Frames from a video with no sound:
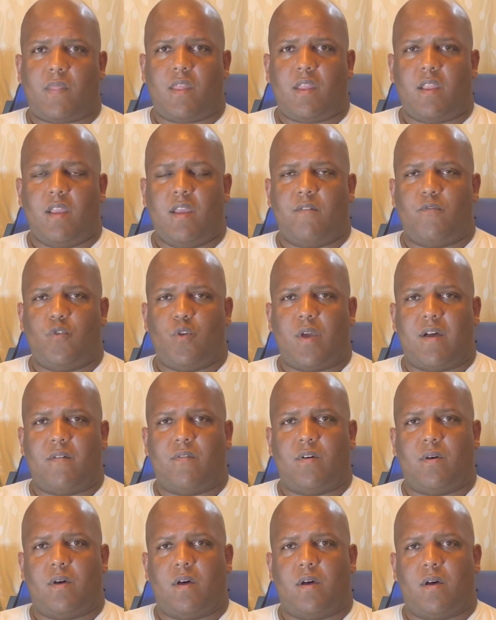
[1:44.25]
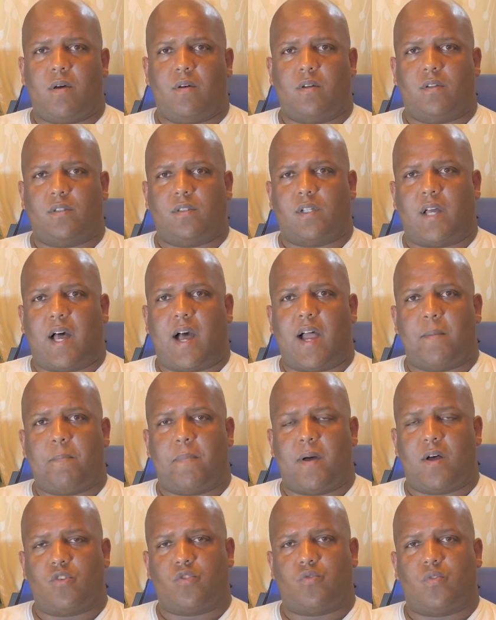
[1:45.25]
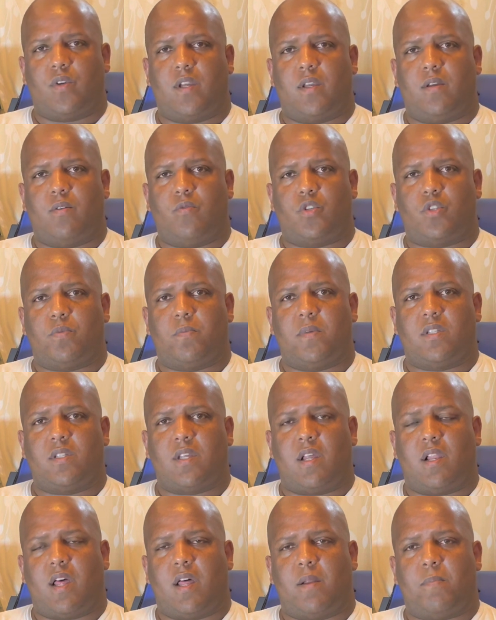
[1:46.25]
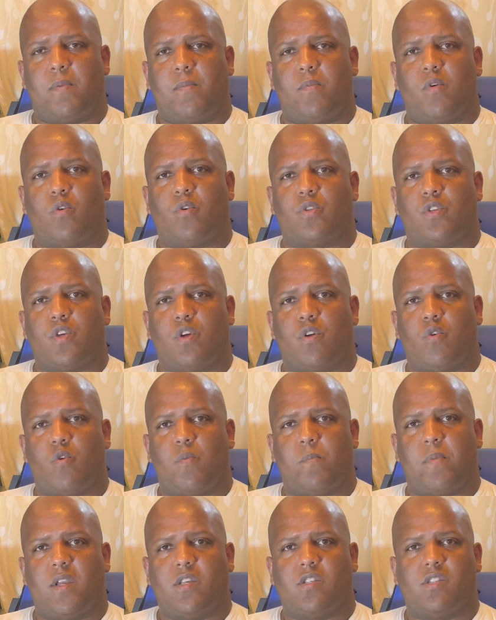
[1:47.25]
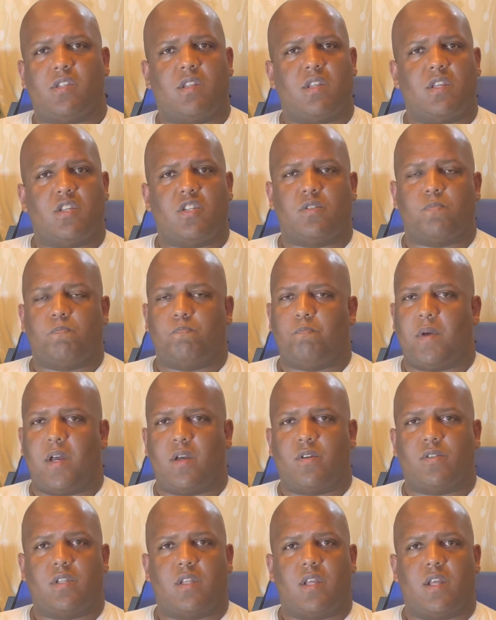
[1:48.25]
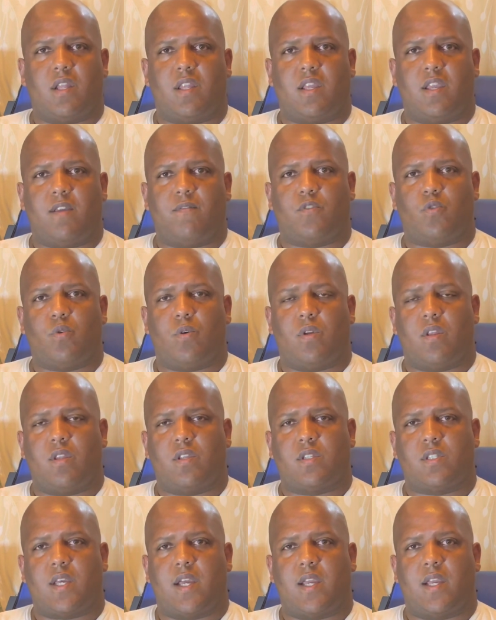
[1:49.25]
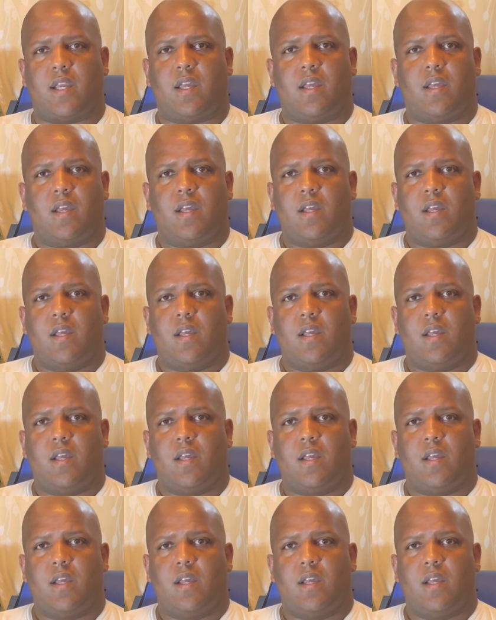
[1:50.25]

if you have a high bounce rate, which means that a lot of people go into your homepage and they just bounce and they leave to another site,